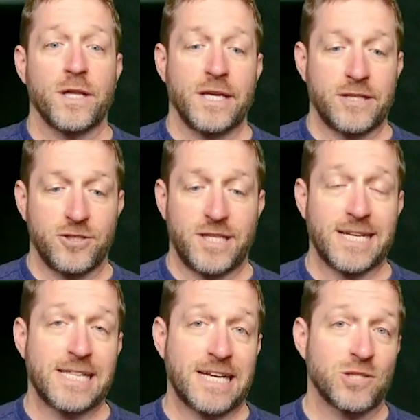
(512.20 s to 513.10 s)
of the
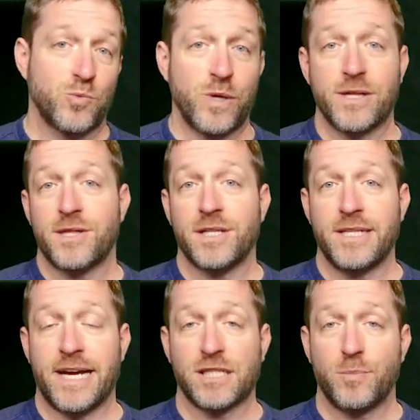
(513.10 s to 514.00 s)
interesting things with the
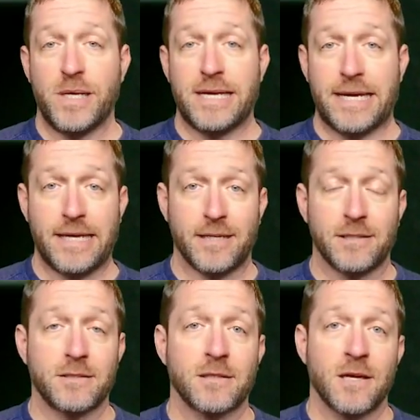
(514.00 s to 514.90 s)
DSP
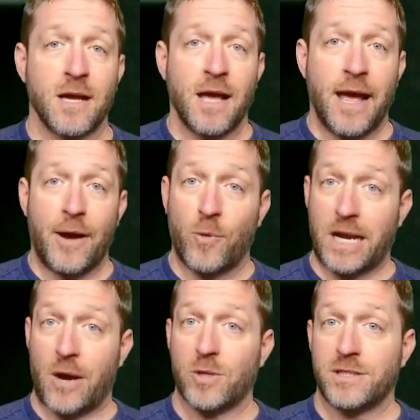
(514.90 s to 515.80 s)
is
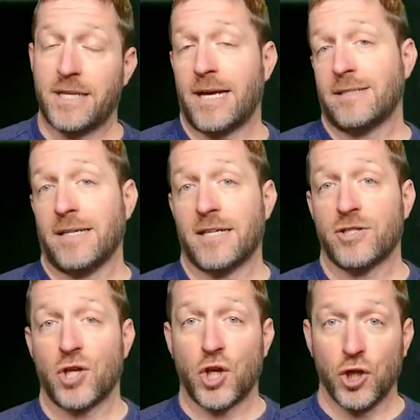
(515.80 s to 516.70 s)
when I was testing
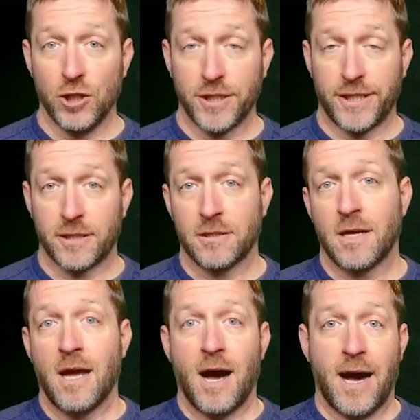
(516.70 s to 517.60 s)
this earlier,
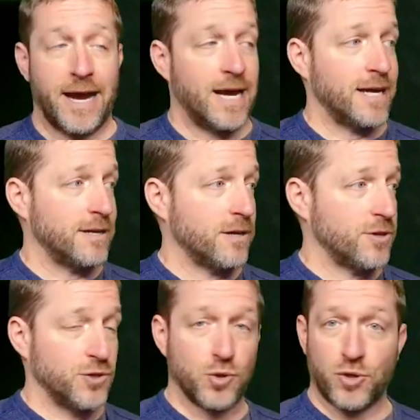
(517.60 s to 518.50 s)
I had
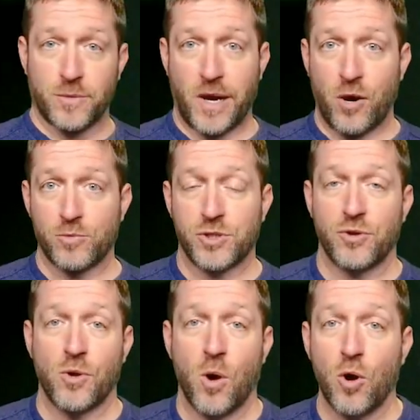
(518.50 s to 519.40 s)
the door to my home
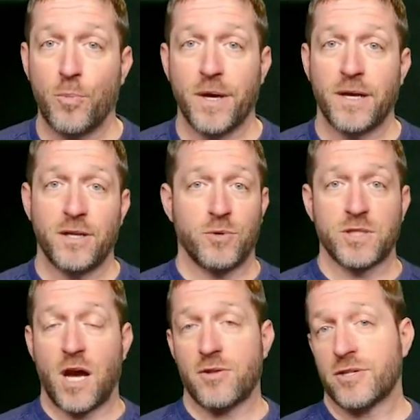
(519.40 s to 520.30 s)
studio open, there
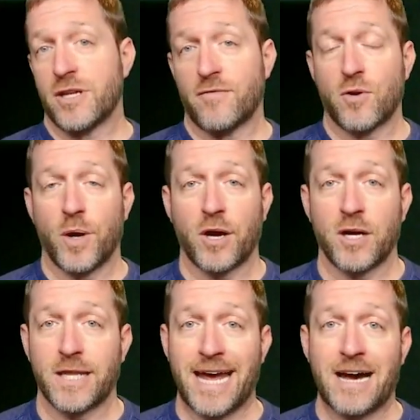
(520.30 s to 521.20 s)
was other stuff going
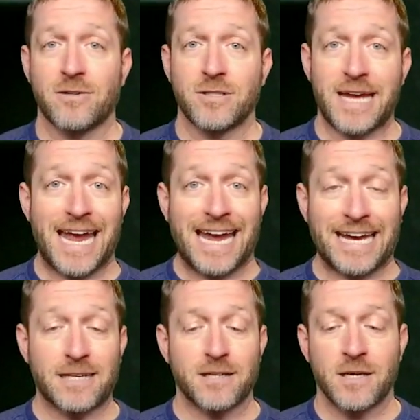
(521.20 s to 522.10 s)
on in the house,
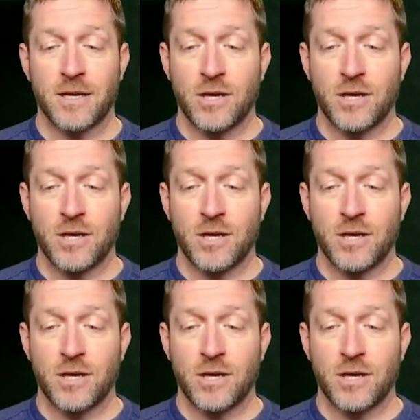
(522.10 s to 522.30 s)
and